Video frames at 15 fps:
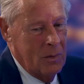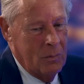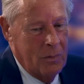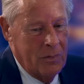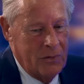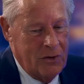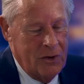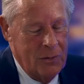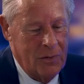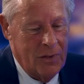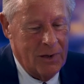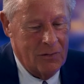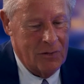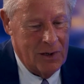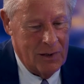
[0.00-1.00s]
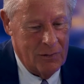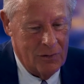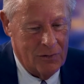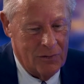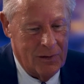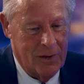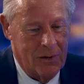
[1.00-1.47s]
Well, there's two things here,
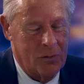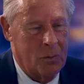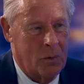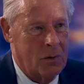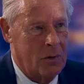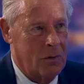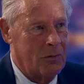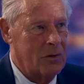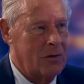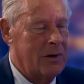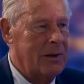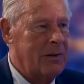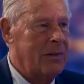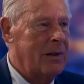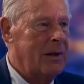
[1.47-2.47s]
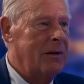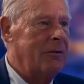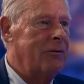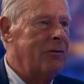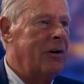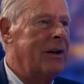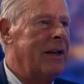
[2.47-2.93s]
isn't there? There's one, obviously, the
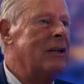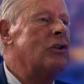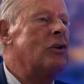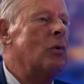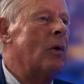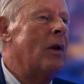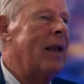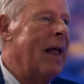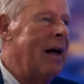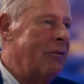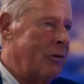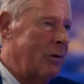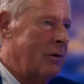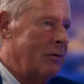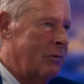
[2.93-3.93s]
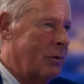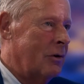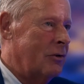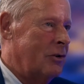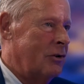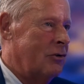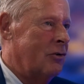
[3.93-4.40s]
financial level of
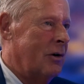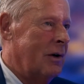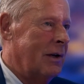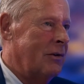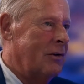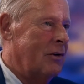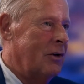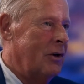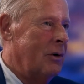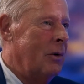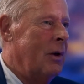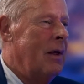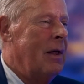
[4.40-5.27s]
what you're trying to do.